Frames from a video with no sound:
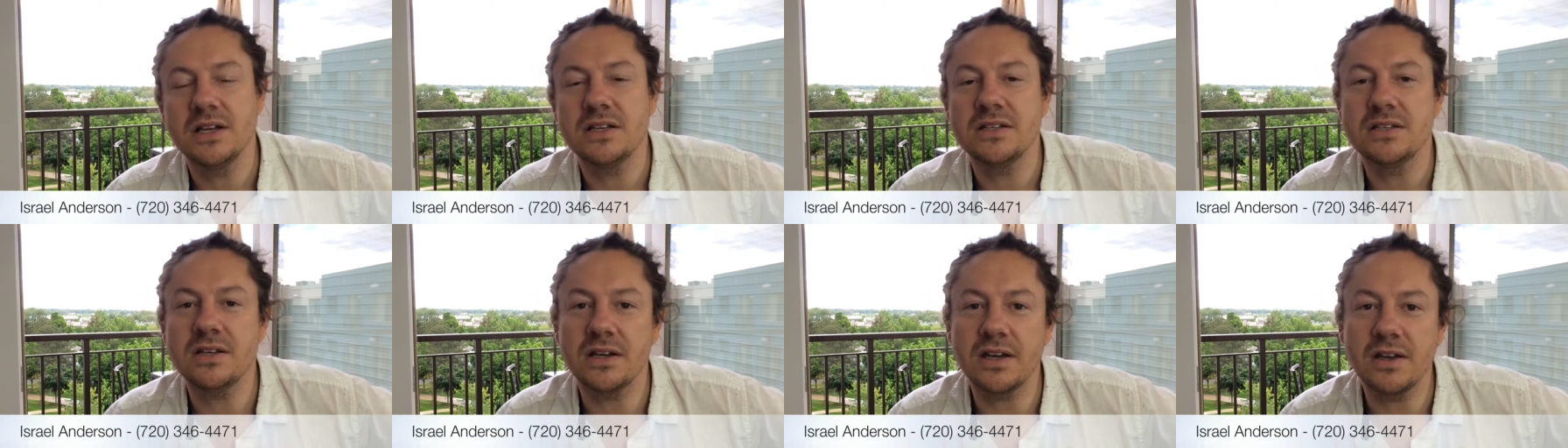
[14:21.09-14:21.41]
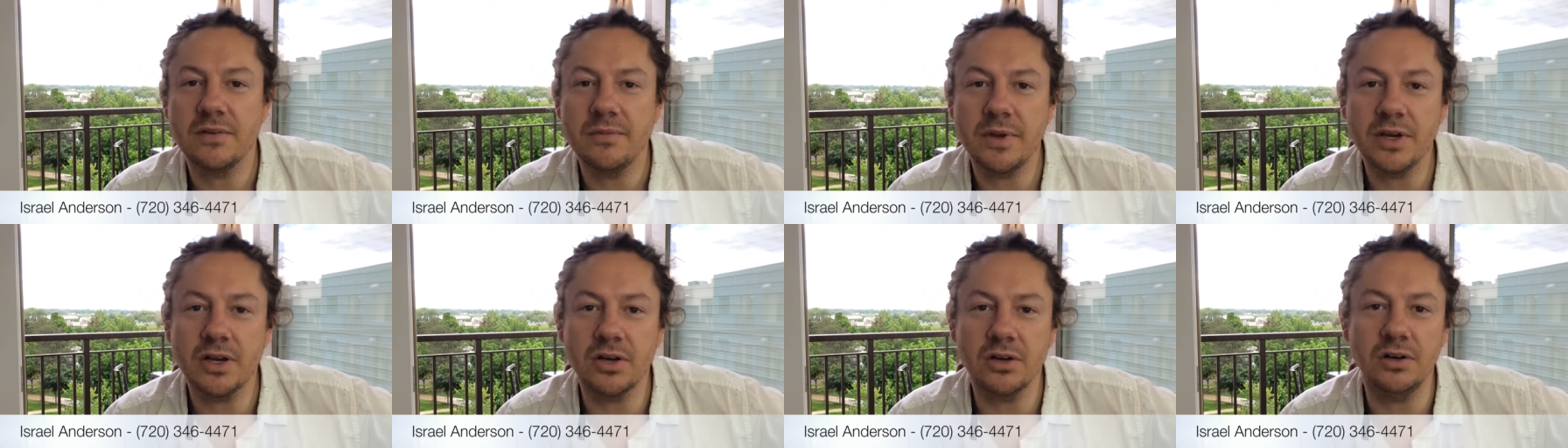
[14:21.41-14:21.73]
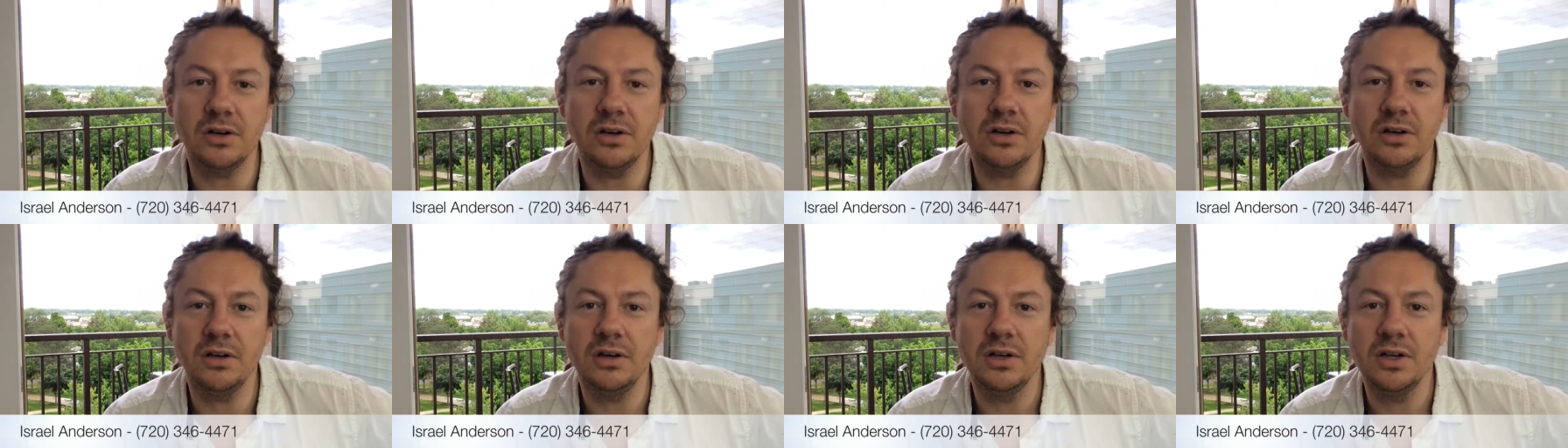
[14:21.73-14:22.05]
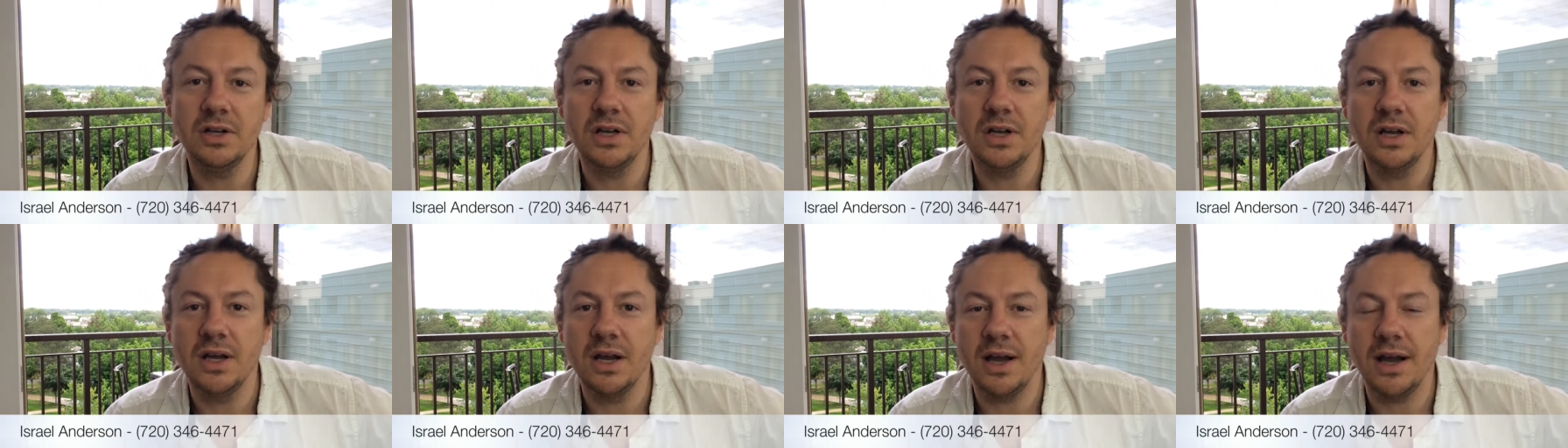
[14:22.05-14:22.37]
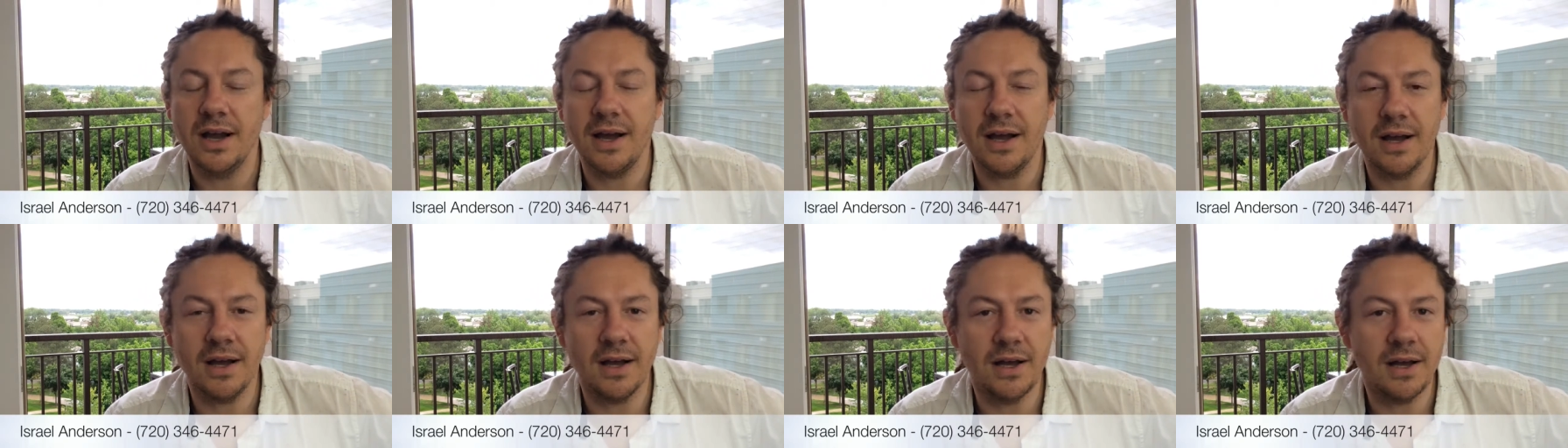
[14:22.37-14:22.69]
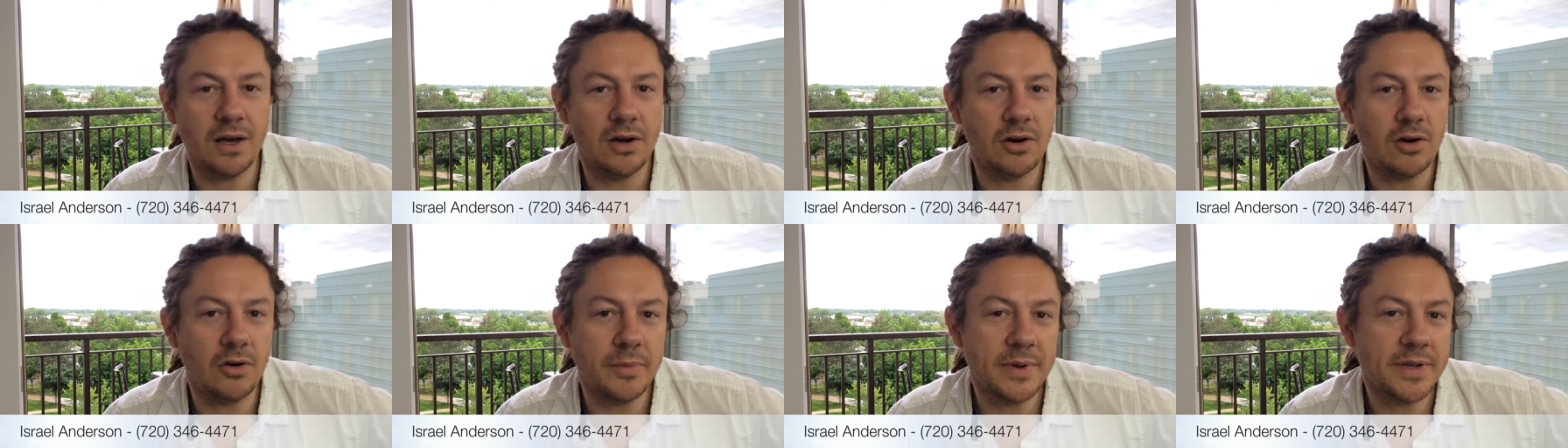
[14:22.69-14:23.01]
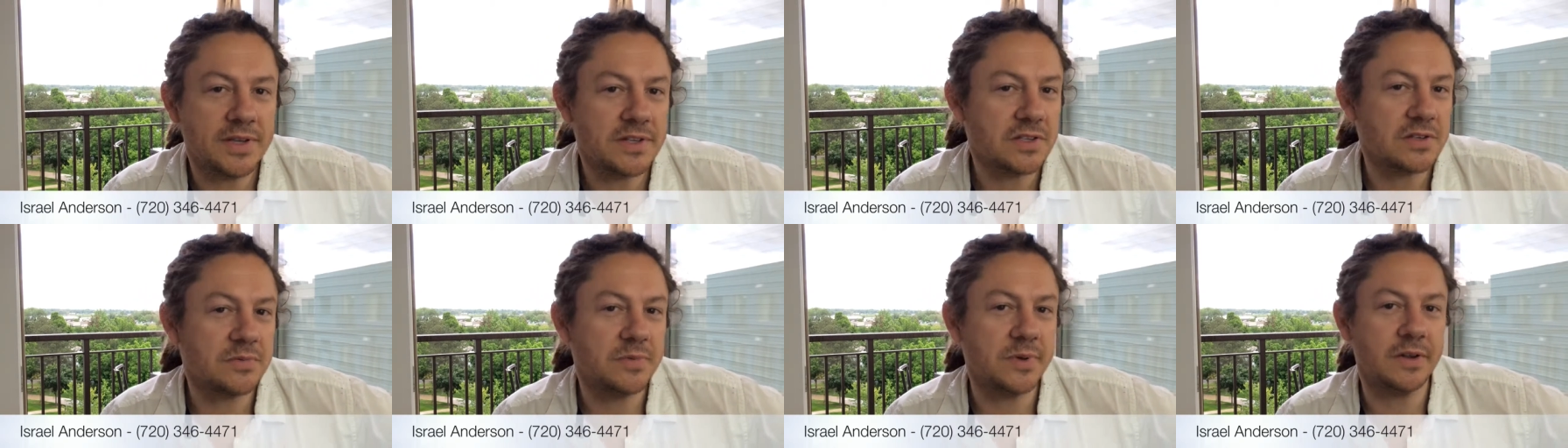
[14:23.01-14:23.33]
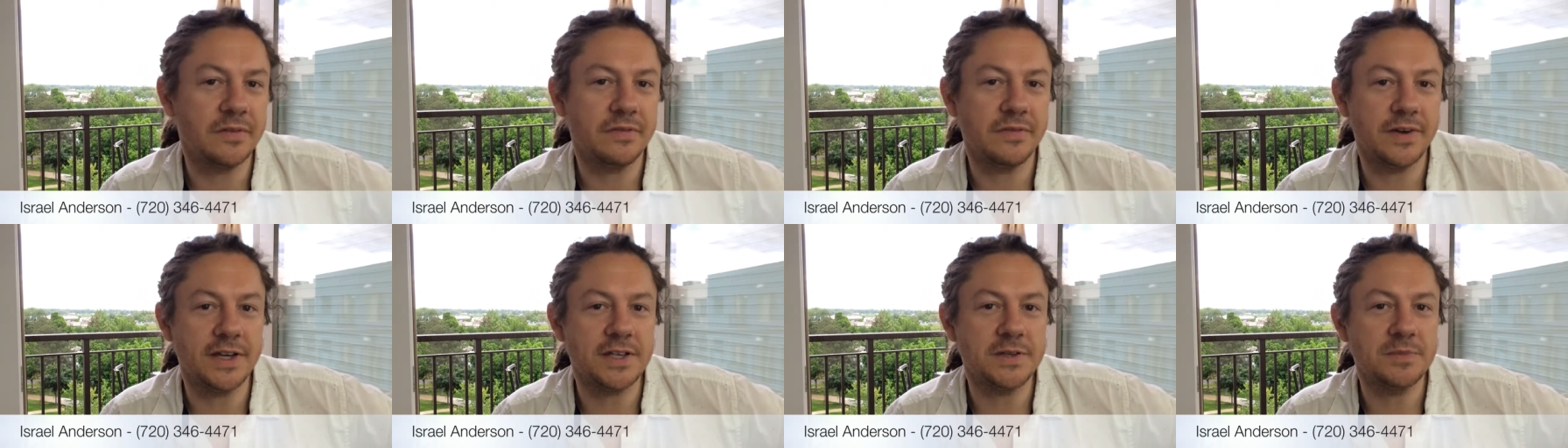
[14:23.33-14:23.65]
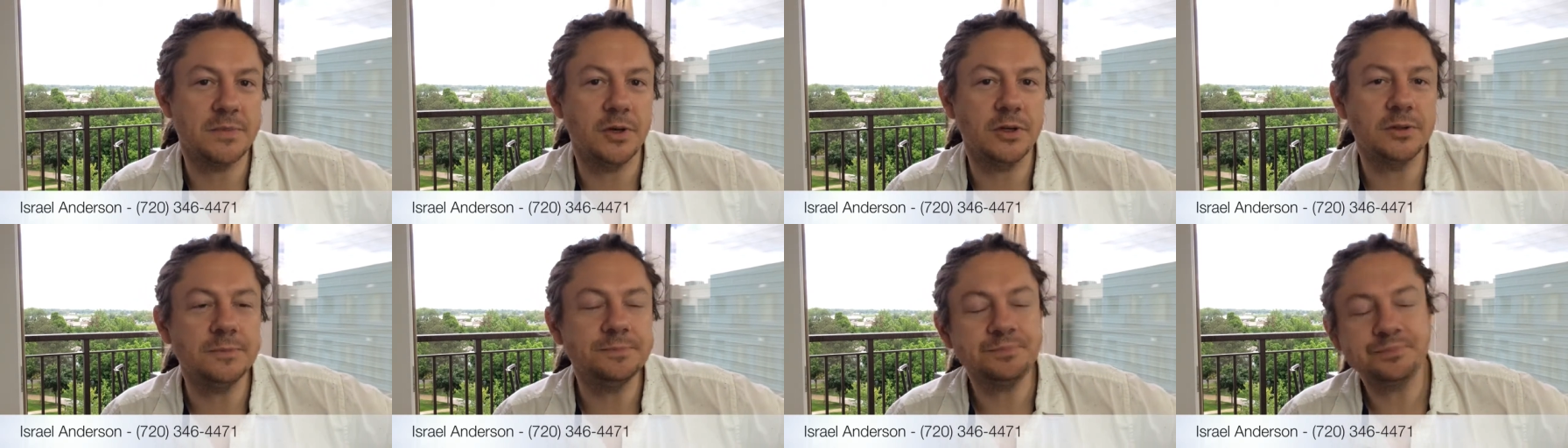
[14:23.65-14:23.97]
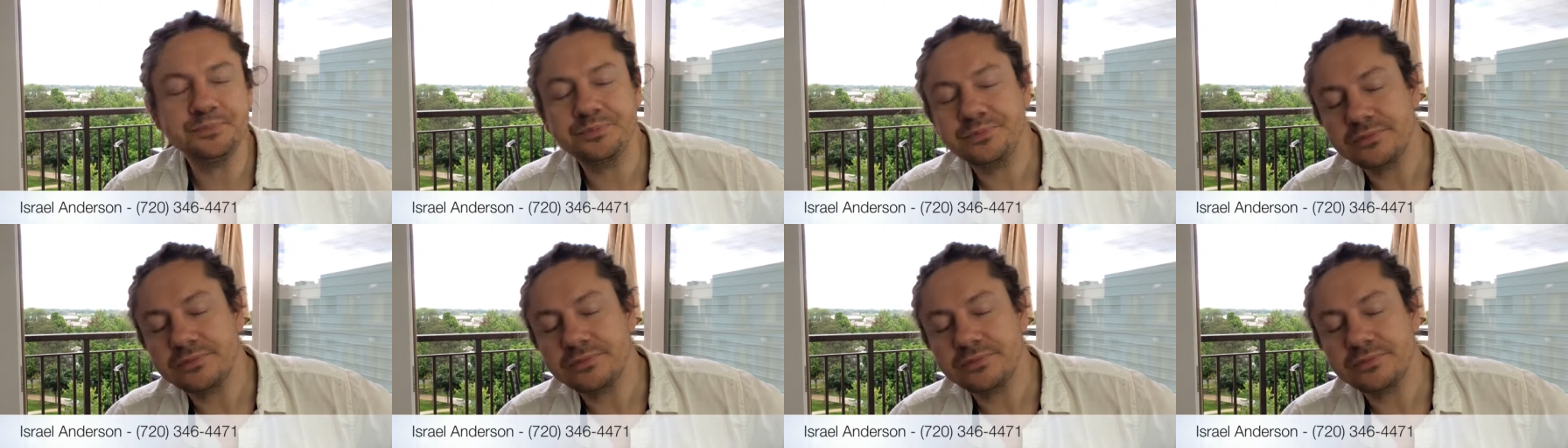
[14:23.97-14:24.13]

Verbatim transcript: So give me a call uh, or message me on Facebook